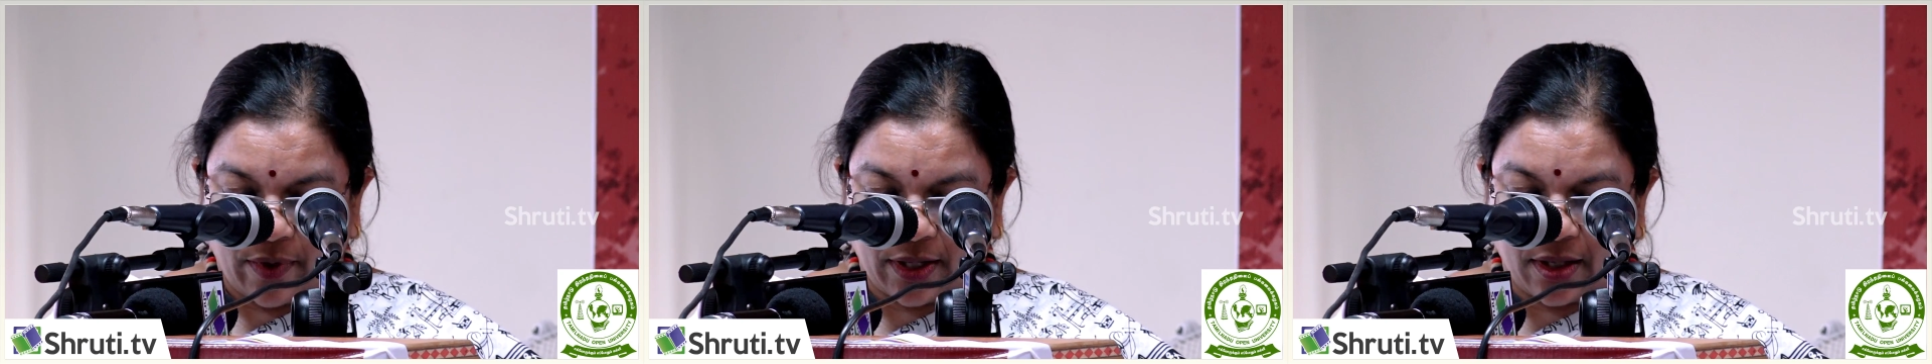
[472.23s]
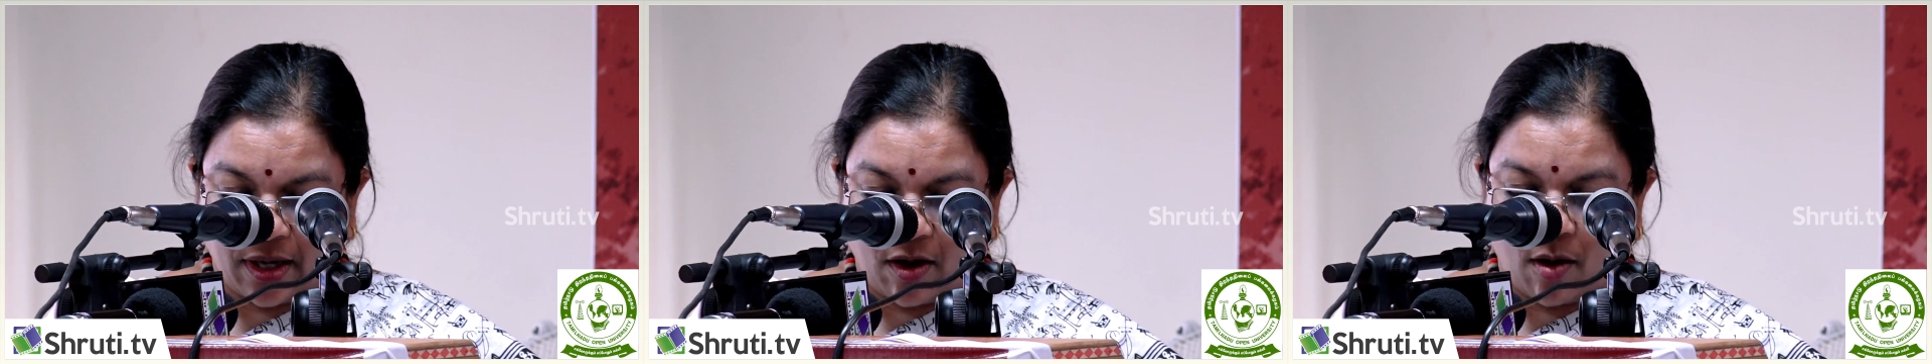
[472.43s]

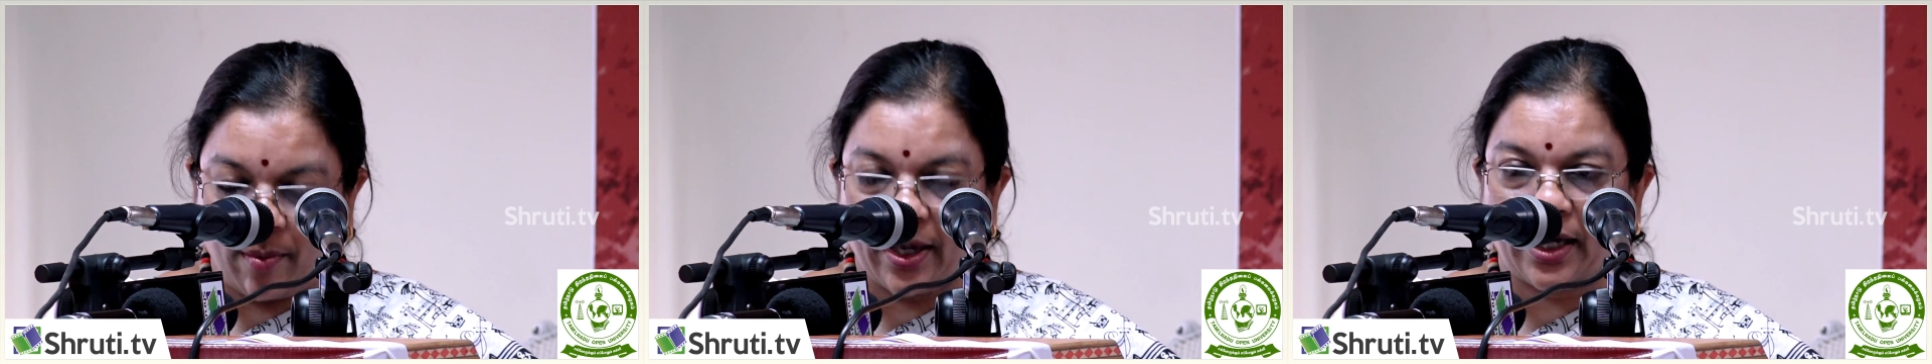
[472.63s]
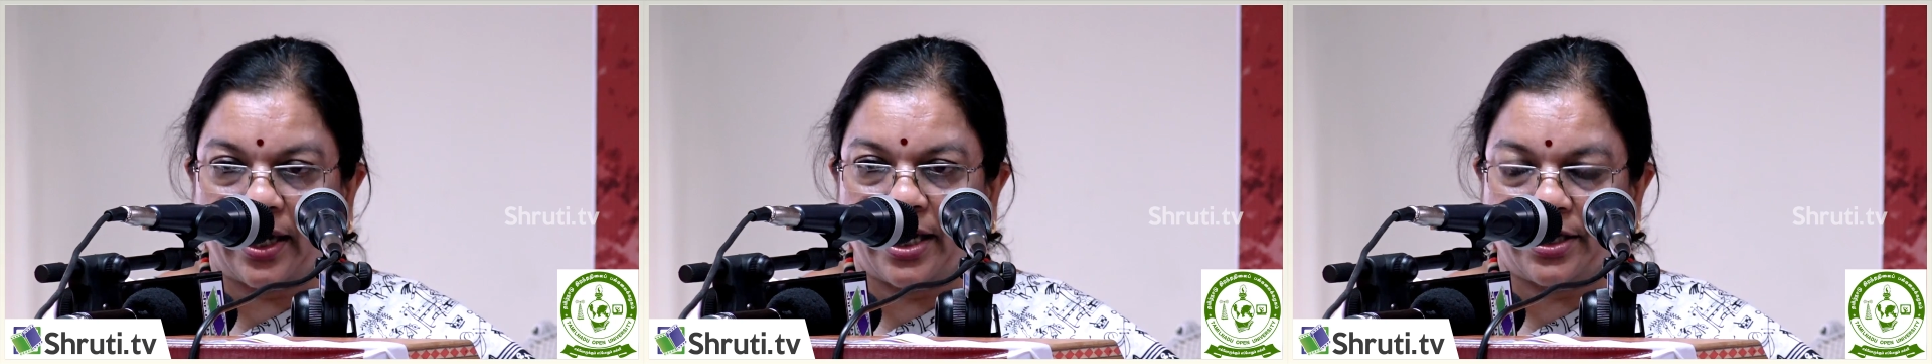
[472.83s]
the
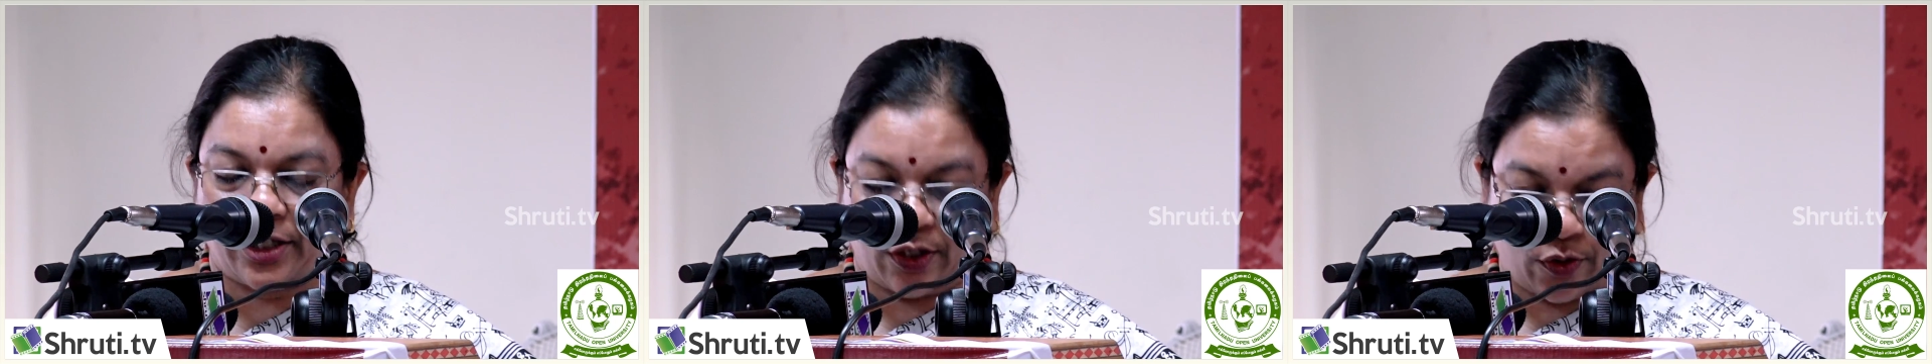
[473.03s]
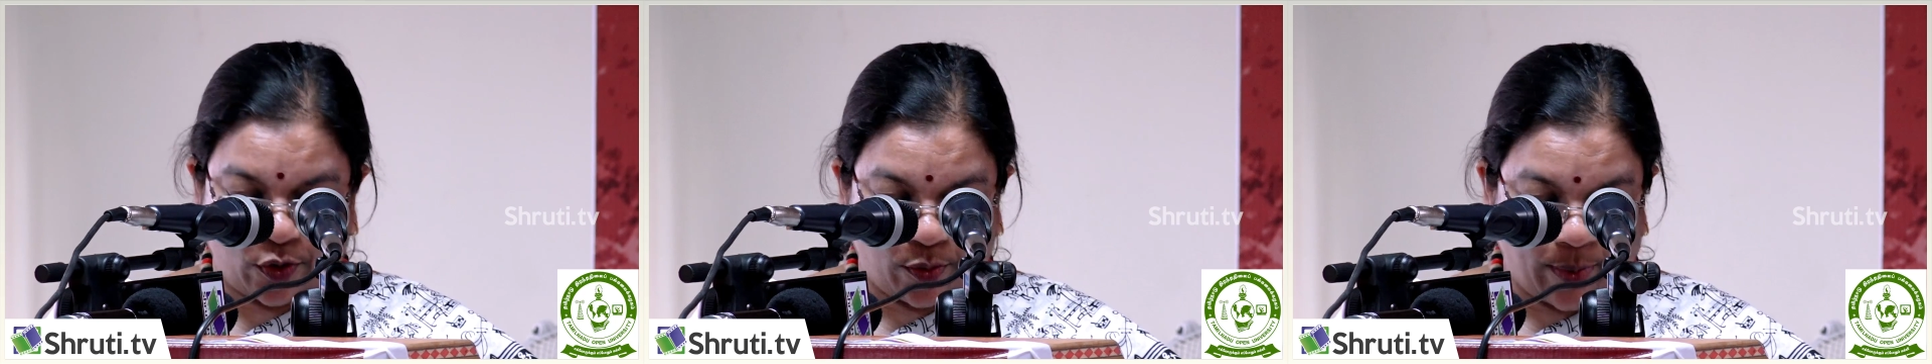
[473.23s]
nomenclature
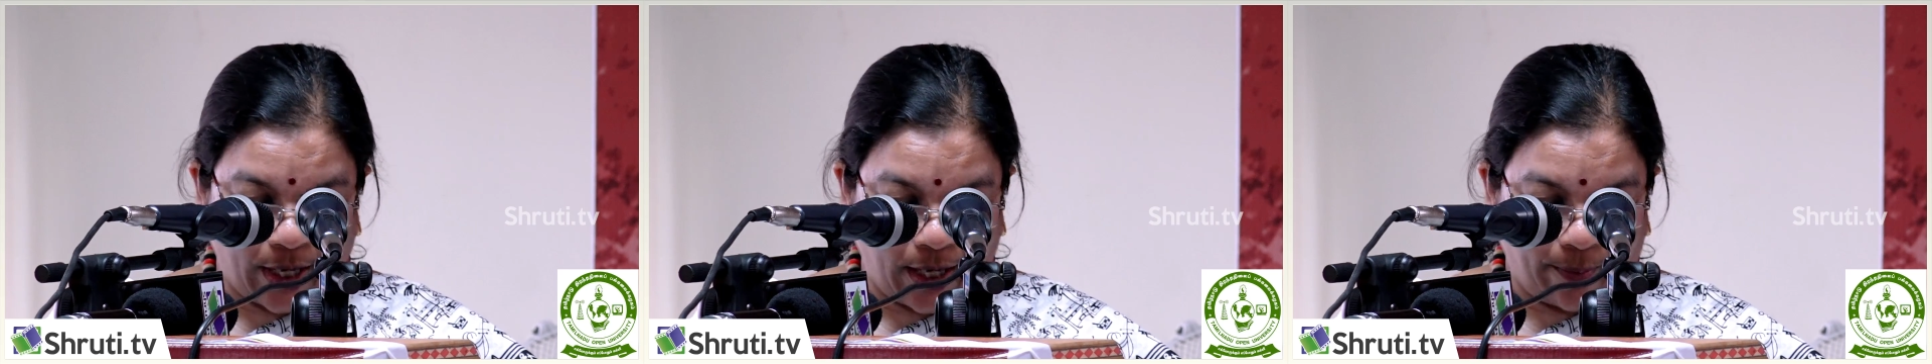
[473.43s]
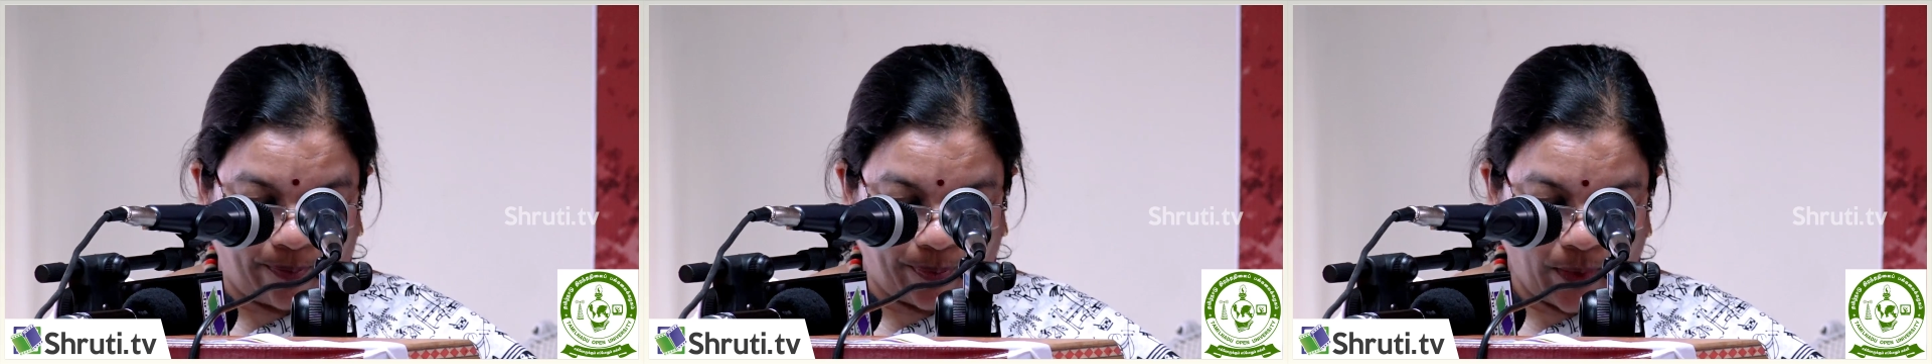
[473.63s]
could
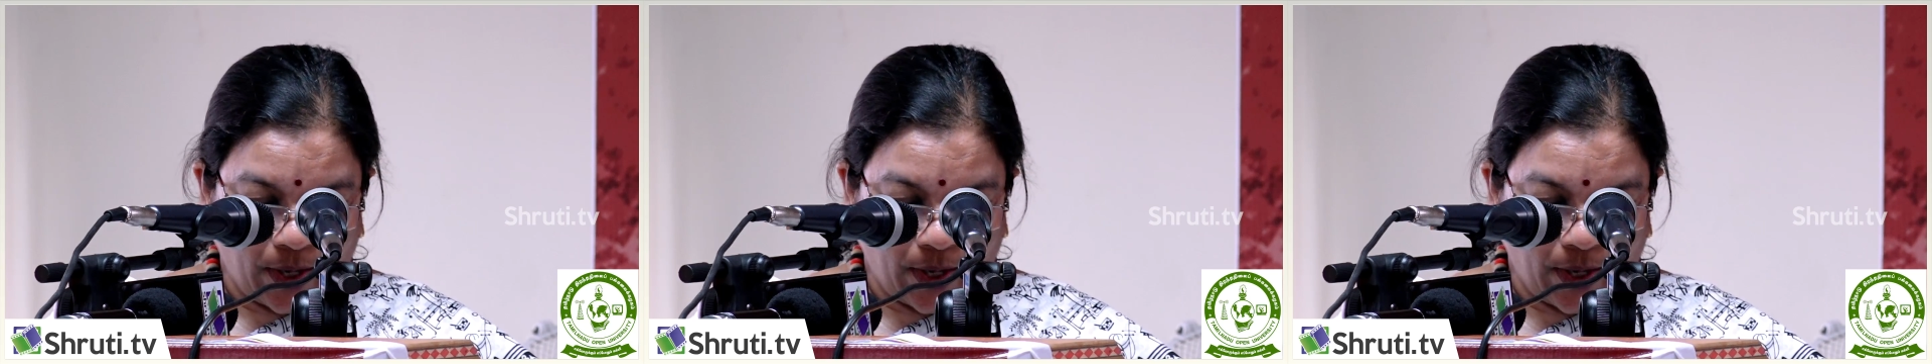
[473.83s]
be,